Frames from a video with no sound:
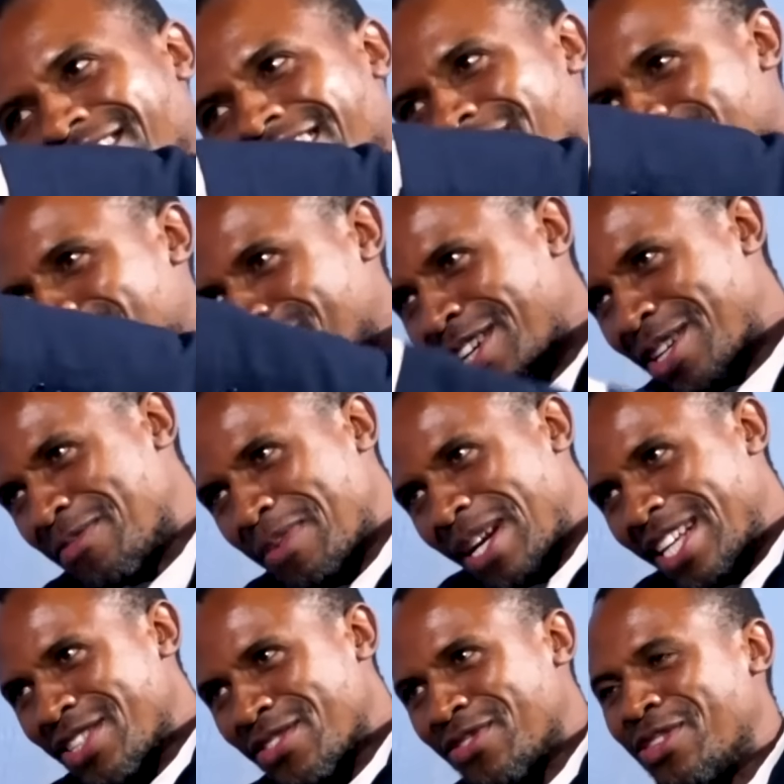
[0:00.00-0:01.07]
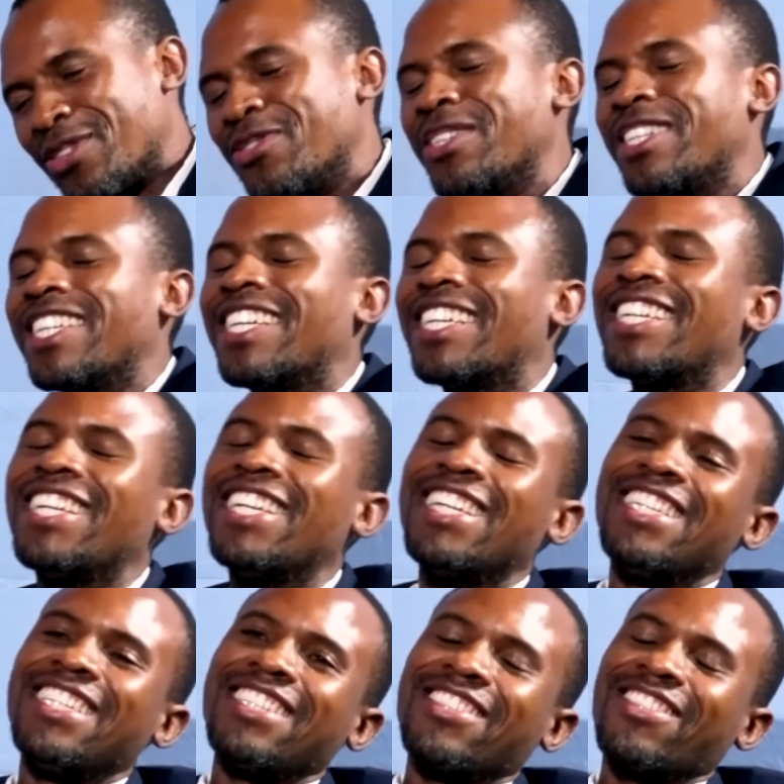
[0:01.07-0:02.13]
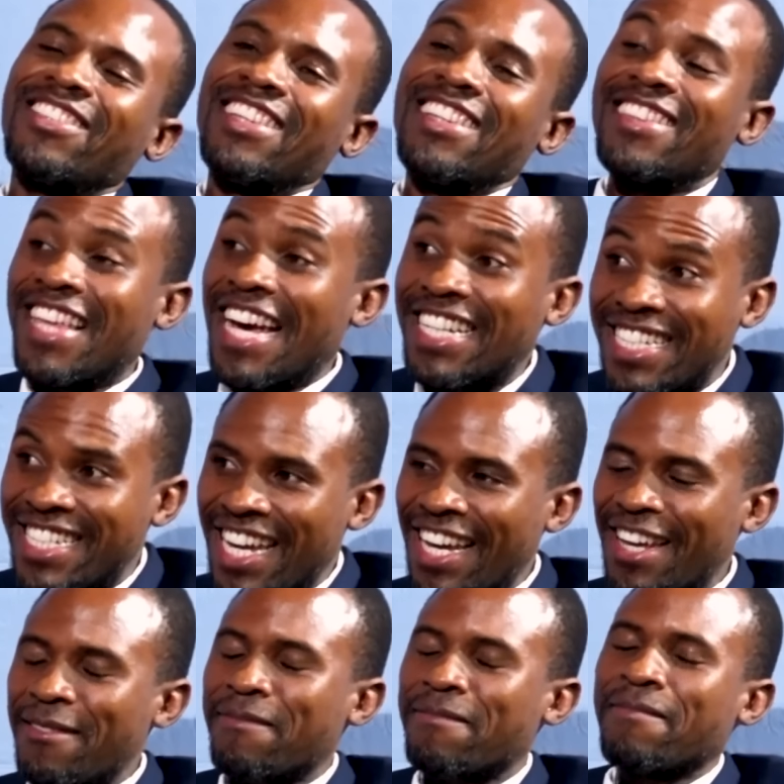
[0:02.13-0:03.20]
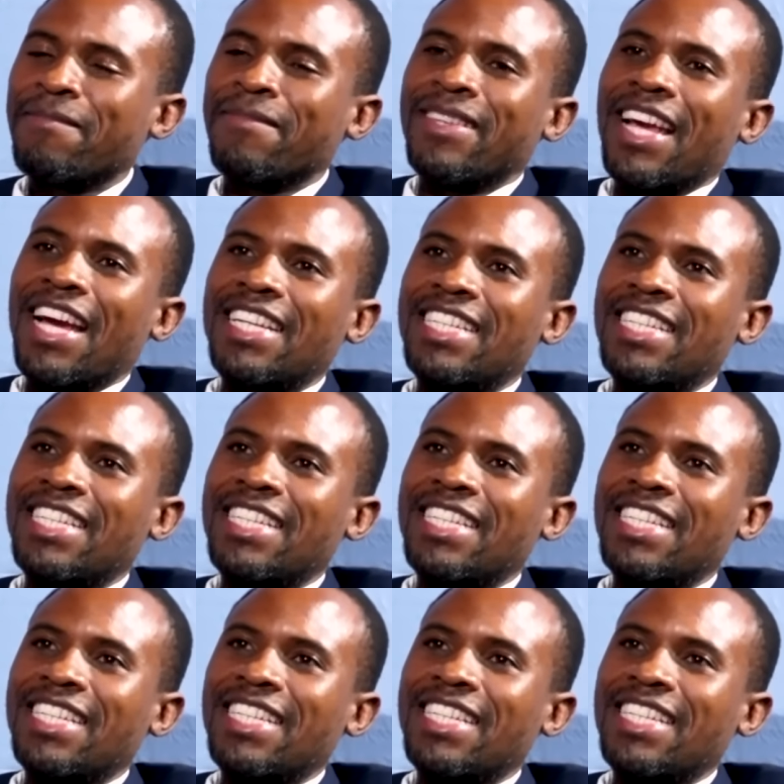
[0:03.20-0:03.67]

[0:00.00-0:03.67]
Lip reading: when you've got place for you here? So the third day, I